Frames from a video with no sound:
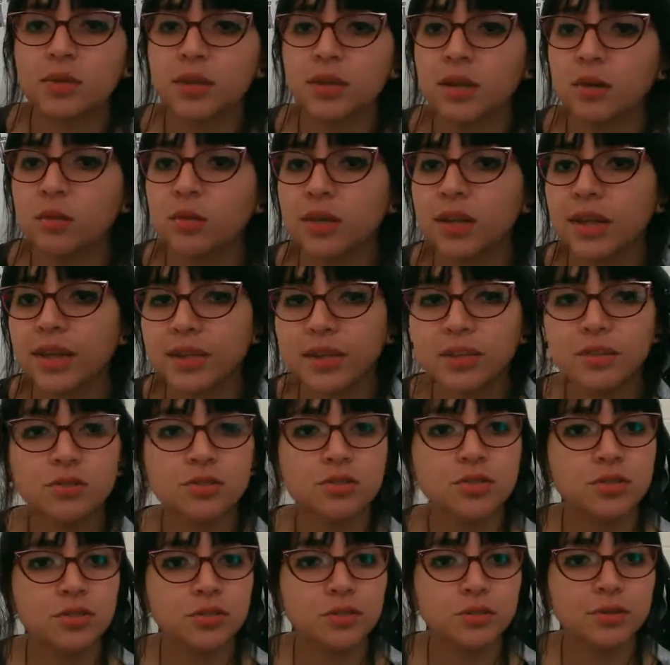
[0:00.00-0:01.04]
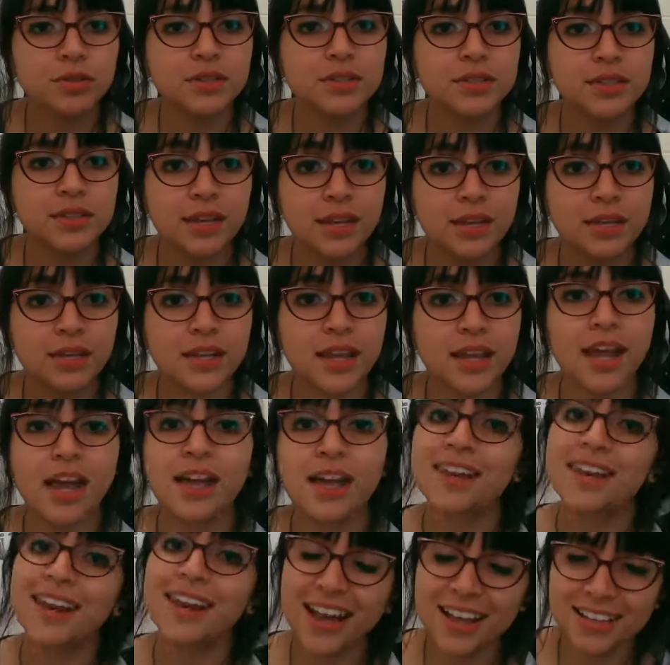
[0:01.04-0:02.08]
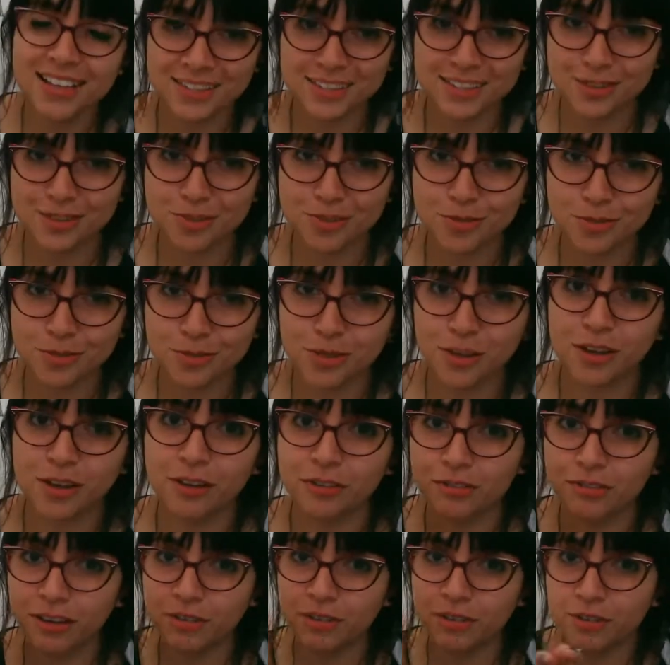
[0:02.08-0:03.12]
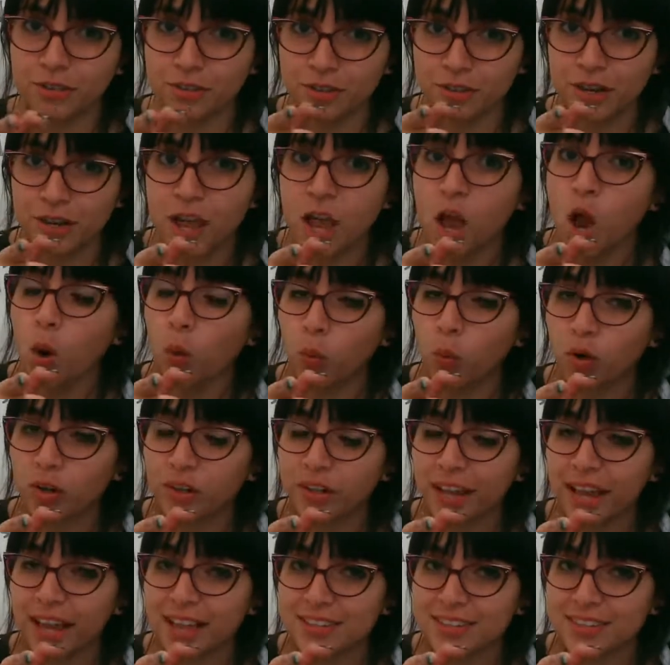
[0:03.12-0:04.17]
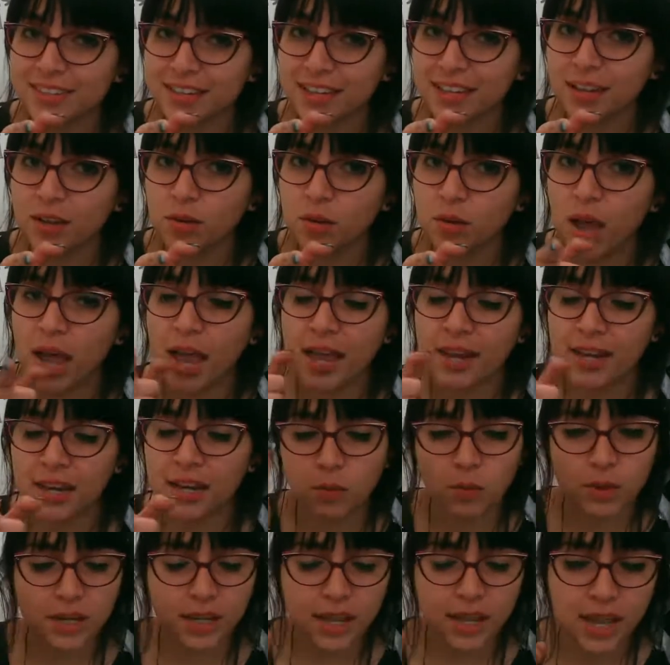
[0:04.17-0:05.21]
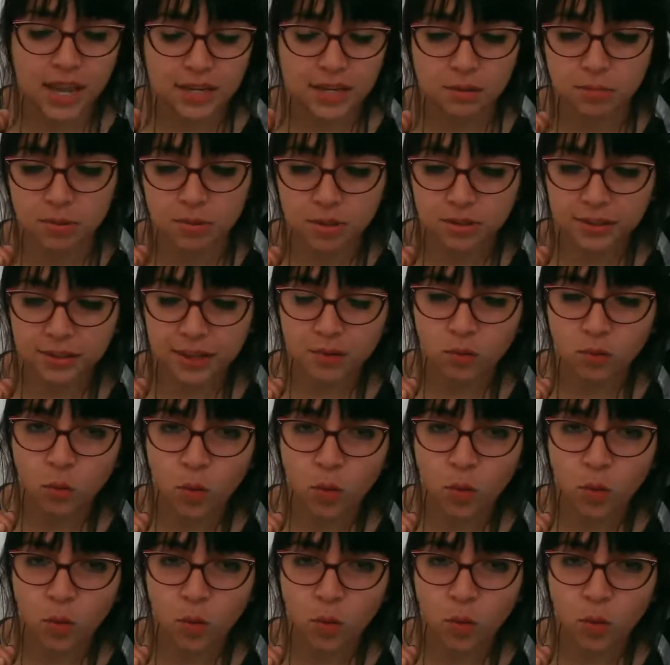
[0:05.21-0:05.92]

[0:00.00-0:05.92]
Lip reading: what I would like you to do instead and not to do the 500 word essay, and I went ahead and put that.